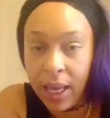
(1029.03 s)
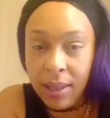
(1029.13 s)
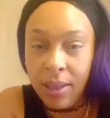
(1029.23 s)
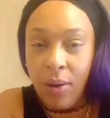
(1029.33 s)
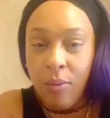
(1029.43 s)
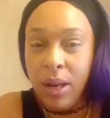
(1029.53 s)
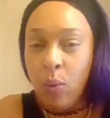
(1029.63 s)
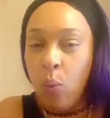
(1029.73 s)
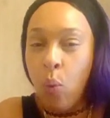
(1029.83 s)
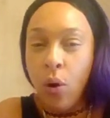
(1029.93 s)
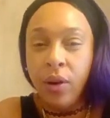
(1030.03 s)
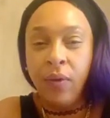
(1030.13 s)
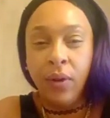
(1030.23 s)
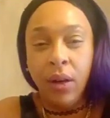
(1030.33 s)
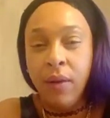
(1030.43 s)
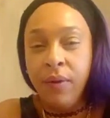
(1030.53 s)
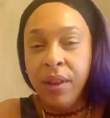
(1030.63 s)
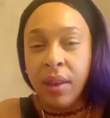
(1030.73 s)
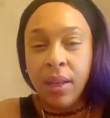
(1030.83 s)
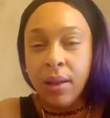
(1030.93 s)
so many wonderful, lovely
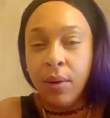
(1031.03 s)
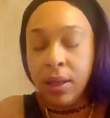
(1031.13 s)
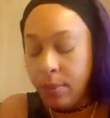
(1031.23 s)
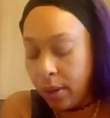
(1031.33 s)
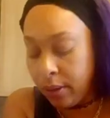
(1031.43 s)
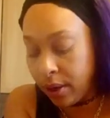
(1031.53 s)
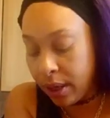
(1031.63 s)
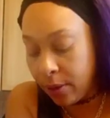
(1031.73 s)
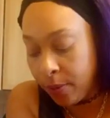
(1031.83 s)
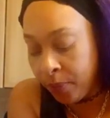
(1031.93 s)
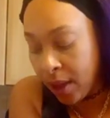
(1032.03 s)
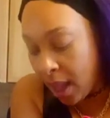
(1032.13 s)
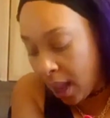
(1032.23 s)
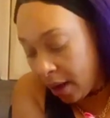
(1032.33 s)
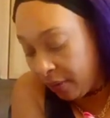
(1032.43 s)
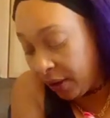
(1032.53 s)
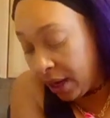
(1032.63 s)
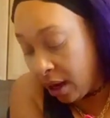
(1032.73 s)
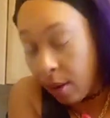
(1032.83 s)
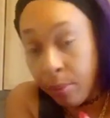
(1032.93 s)
things going into the body right now. And I feel
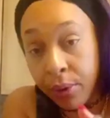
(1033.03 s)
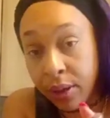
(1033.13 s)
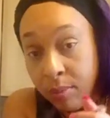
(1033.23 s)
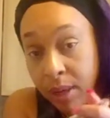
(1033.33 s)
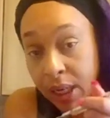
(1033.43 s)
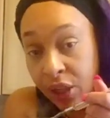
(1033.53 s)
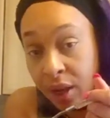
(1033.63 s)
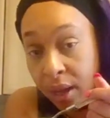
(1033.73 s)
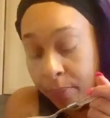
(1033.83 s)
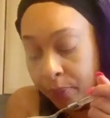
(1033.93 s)
like I'm putting some bleach in there.